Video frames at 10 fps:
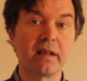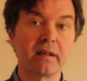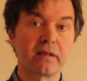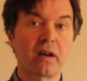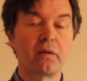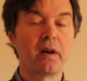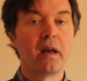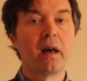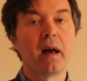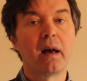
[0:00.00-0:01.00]
And so
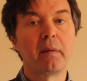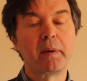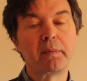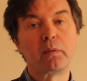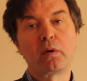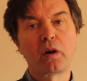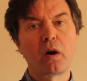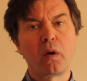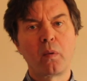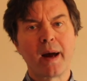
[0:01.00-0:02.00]
people will go
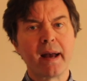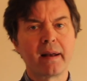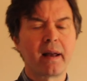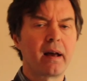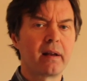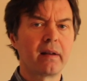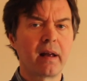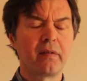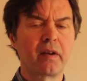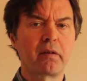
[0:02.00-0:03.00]
away
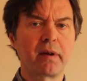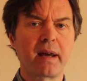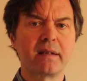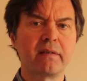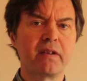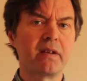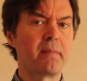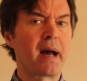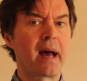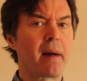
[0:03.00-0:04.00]
and the creativity
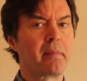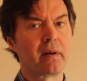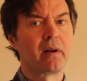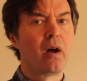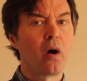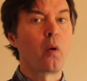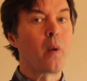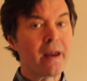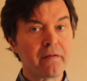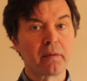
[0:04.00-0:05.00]
might happen
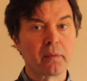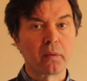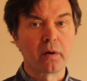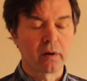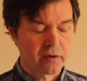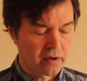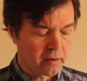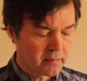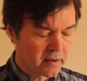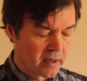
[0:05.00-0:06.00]
away from the
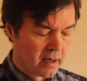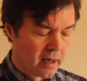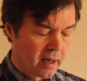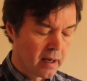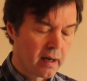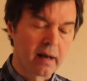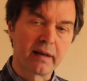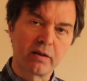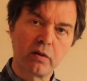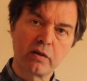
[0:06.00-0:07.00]
workshops. And it's
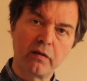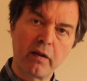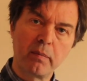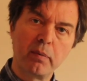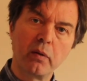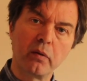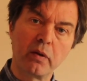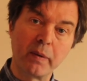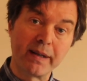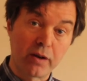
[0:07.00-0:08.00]
also very important that
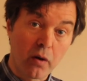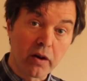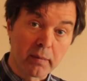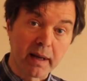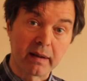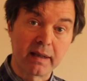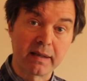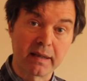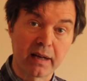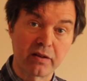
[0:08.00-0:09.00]
we document these
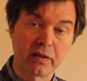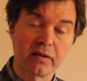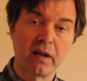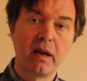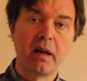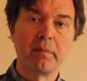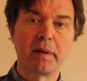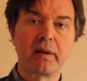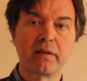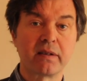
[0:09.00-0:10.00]
sessions,
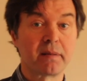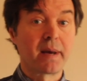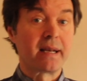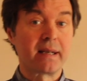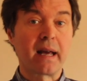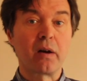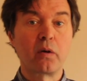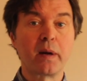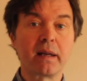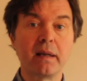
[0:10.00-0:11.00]
because it's amazing how
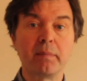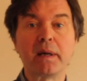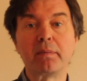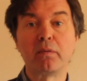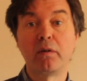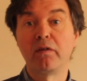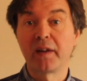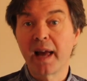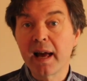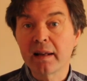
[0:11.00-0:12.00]
quickly people will
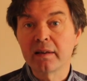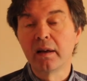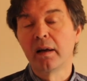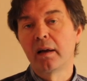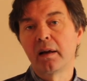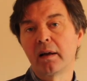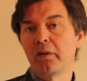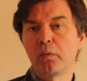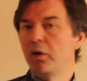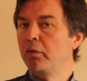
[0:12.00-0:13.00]
forget, the
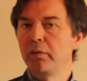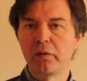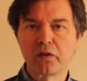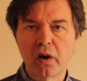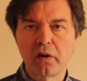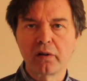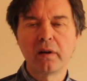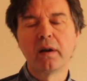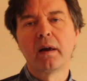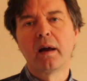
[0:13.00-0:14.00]
world moves on.
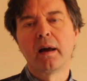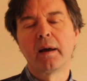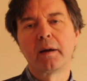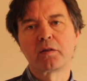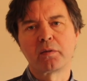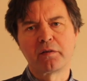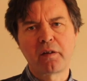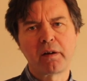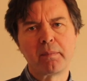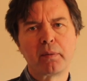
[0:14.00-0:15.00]
So it's
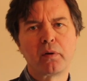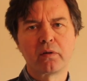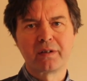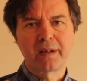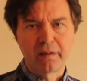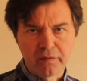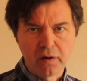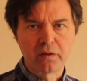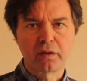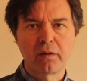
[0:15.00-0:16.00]
very important to take
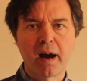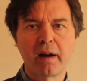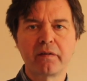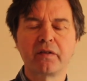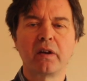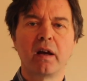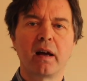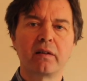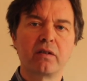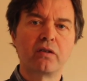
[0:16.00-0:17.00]
photographs
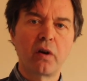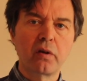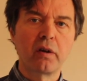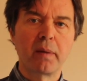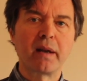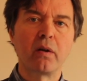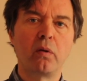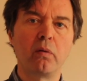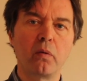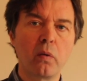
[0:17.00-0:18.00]
and to document all
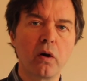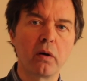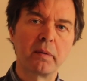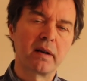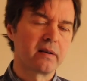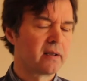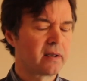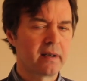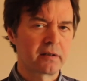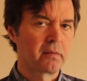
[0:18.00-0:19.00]
the work, because
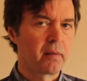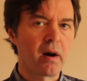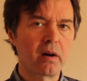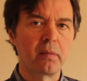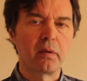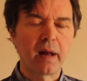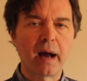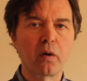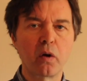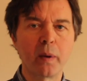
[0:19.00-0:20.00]
it's remarkable how
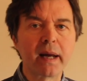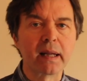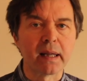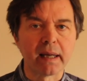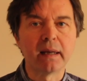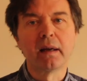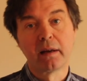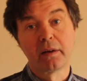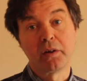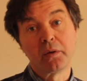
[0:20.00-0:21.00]
quickly
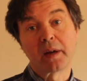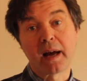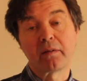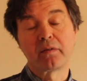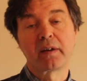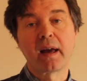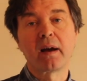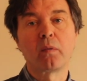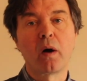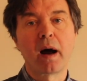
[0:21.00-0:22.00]
you can forget
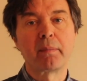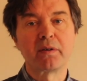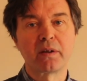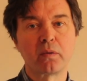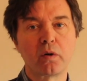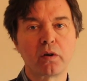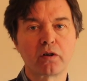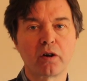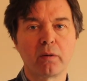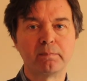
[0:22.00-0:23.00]
what happens in a
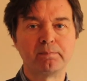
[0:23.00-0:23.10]
workshop.